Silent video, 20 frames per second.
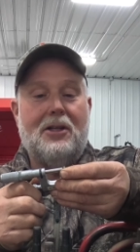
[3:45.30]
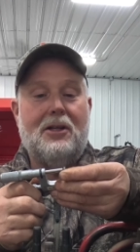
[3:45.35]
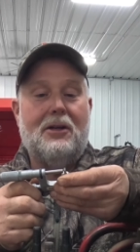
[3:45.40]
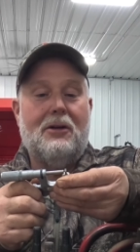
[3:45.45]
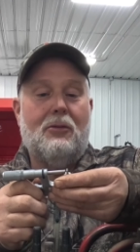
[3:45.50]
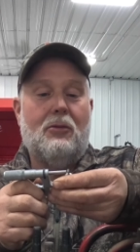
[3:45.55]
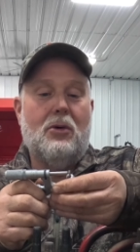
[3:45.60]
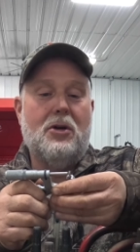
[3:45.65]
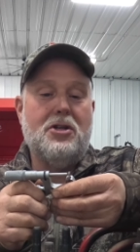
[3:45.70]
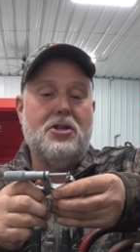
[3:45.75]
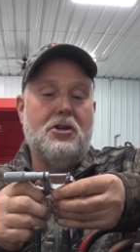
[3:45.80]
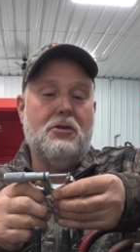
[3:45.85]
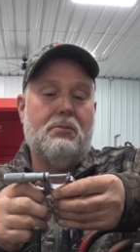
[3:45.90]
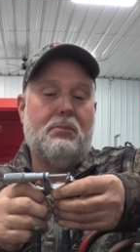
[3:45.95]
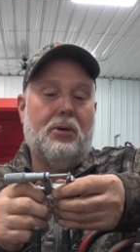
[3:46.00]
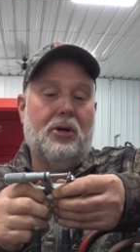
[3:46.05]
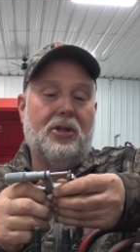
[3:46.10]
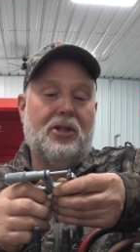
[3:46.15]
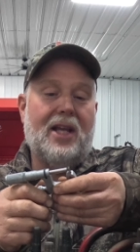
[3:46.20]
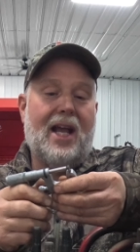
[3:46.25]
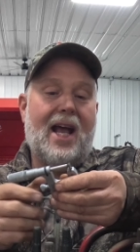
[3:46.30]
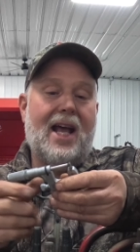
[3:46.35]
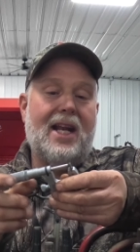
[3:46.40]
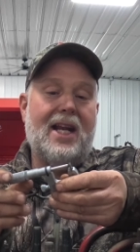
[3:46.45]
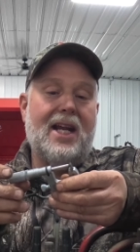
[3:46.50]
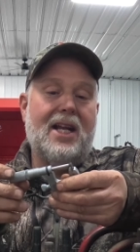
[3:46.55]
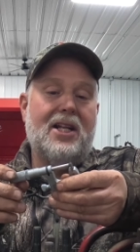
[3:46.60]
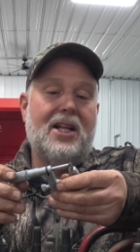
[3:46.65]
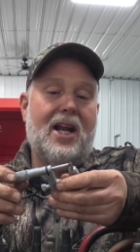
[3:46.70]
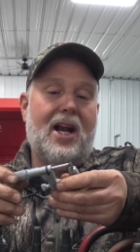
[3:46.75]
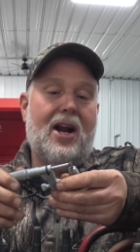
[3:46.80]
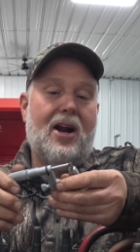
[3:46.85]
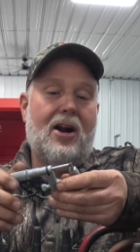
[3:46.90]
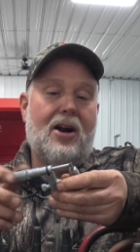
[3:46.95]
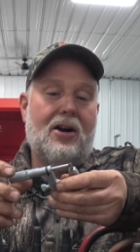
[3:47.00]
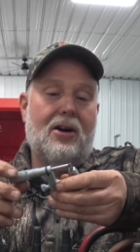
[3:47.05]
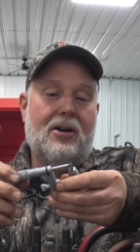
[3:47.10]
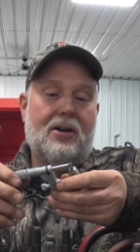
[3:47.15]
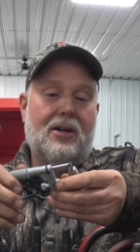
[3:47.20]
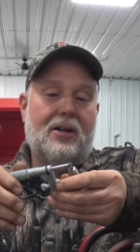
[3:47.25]
when you put that in
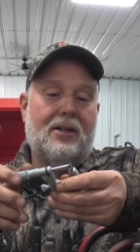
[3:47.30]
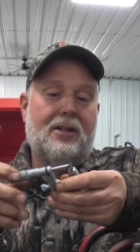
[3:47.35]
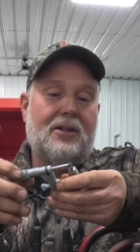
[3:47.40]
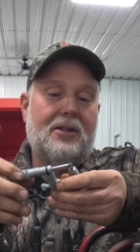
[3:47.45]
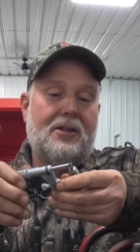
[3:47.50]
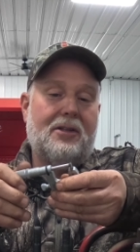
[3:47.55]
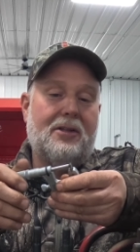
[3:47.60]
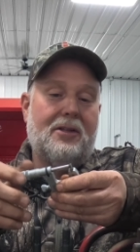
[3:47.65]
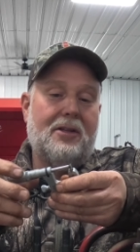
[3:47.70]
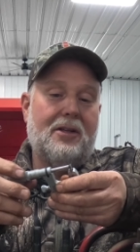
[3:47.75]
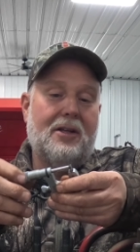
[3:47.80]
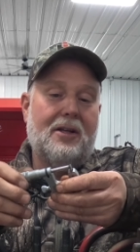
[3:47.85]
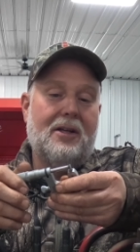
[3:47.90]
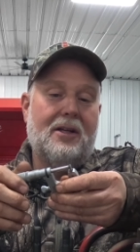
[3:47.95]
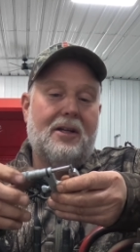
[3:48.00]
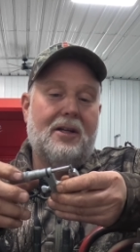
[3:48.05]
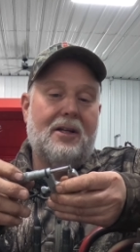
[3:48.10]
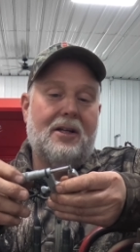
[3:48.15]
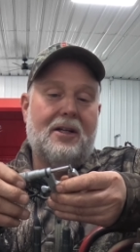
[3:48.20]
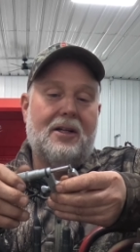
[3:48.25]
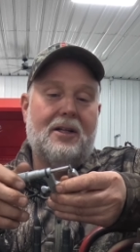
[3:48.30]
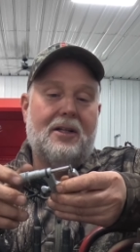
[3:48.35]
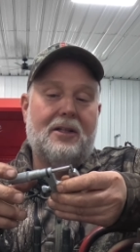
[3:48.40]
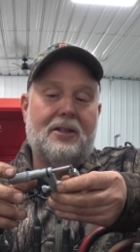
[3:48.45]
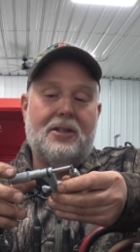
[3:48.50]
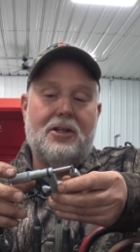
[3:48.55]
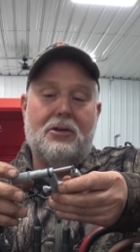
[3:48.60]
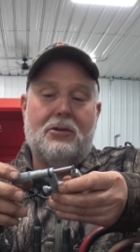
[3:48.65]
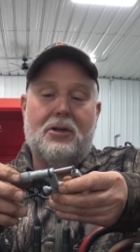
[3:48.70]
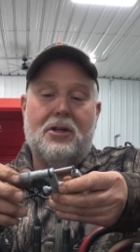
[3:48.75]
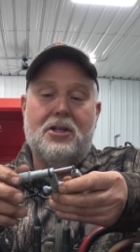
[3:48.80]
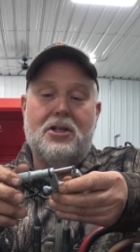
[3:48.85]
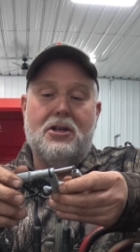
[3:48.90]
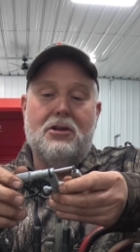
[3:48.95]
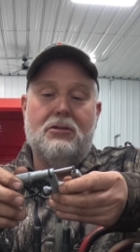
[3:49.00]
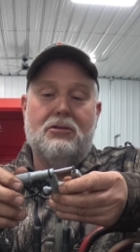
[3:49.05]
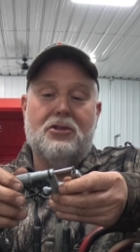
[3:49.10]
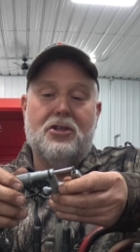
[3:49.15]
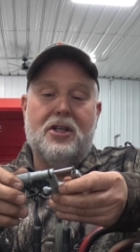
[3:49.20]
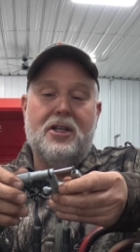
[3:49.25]
there, you can
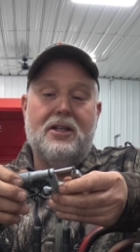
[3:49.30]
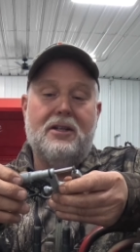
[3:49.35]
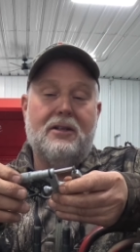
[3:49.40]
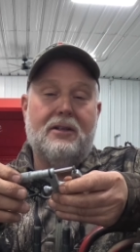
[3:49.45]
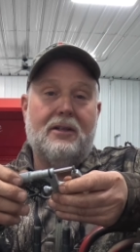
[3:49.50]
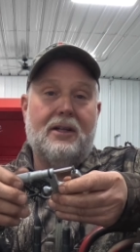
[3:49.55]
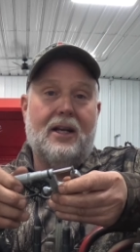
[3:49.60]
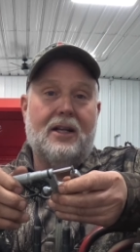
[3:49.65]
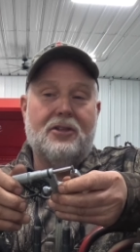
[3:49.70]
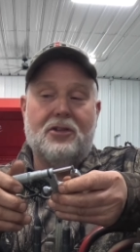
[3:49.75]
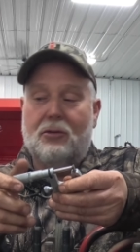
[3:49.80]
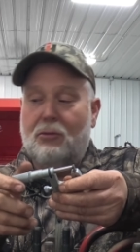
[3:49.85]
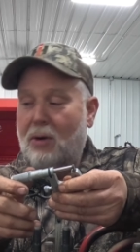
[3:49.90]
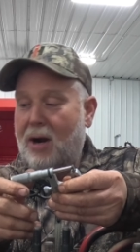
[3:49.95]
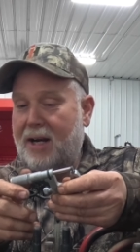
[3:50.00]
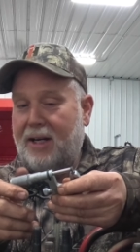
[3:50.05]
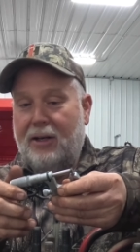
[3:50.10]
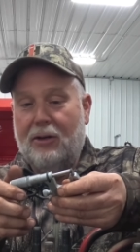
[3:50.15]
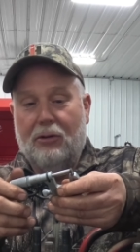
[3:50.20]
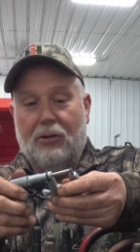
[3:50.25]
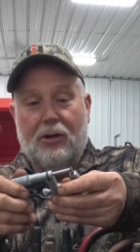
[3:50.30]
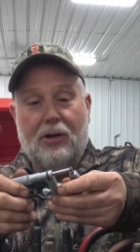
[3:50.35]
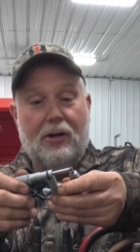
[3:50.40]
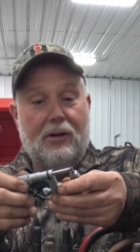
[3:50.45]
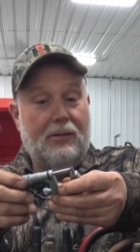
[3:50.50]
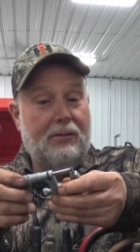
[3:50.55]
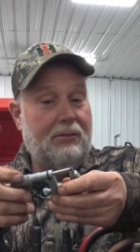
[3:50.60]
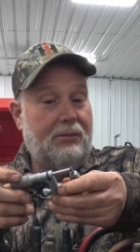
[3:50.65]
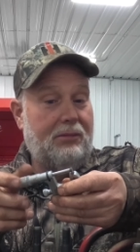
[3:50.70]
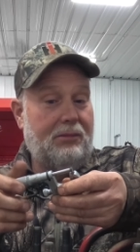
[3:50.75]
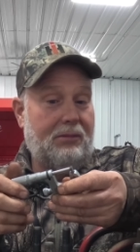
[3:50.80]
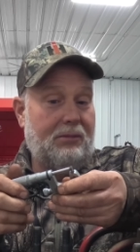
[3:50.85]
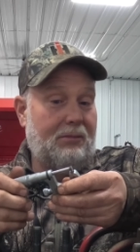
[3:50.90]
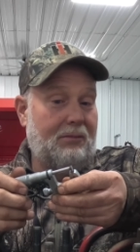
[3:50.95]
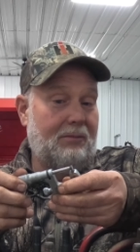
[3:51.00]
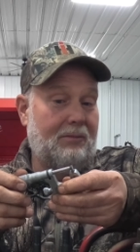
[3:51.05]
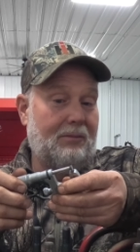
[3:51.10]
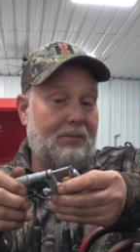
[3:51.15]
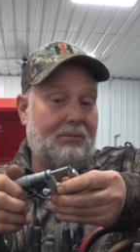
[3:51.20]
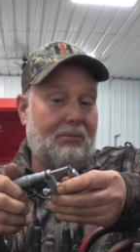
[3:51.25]
use it as a regular
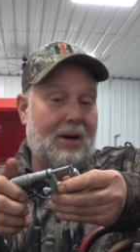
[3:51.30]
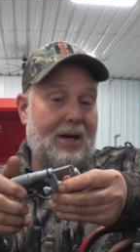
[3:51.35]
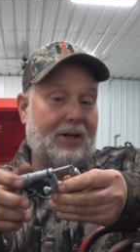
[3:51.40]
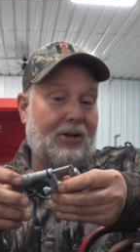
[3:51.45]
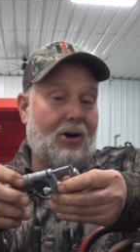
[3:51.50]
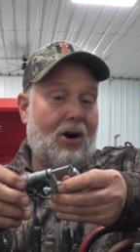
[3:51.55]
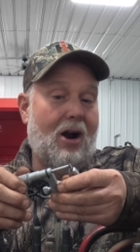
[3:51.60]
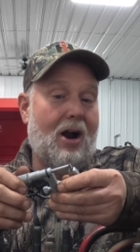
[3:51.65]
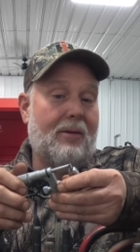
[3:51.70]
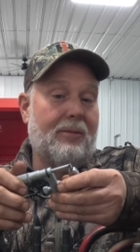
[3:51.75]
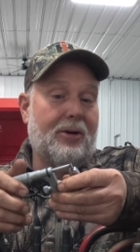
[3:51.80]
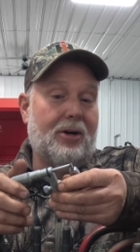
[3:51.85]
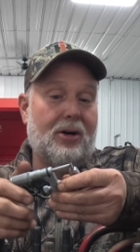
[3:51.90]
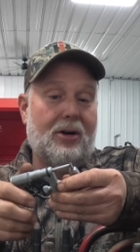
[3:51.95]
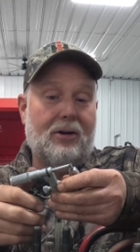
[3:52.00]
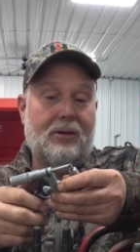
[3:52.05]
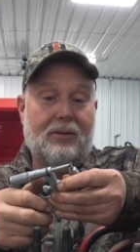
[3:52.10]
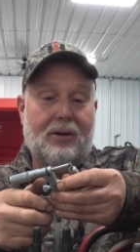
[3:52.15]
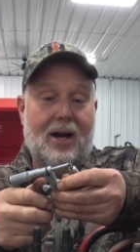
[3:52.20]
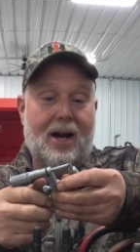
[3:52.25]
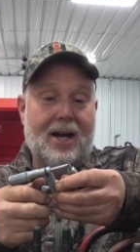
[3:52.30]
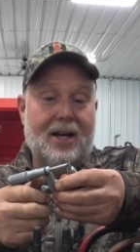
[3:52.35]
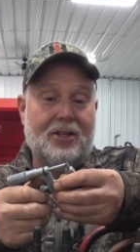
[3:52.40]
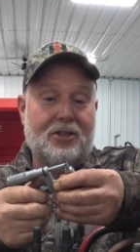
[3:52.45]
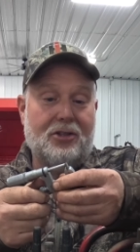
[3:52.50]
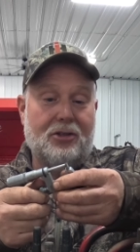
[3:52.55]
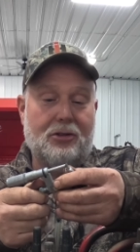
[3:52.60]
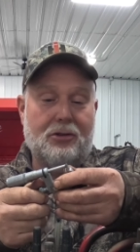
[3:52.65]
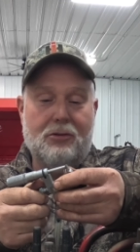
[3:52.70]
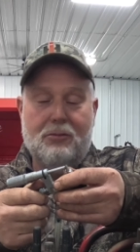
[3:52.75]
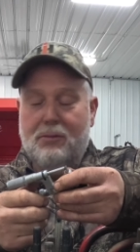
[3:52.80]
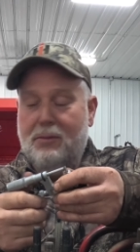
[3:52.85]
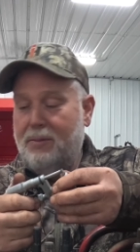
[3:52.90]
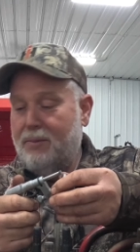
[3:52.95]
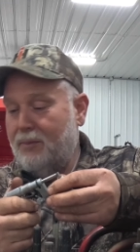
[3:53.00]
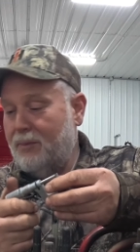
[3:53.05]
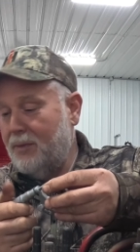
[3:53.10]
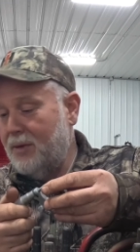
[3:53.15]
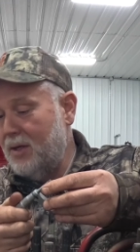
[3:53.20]
micrometer, I assume.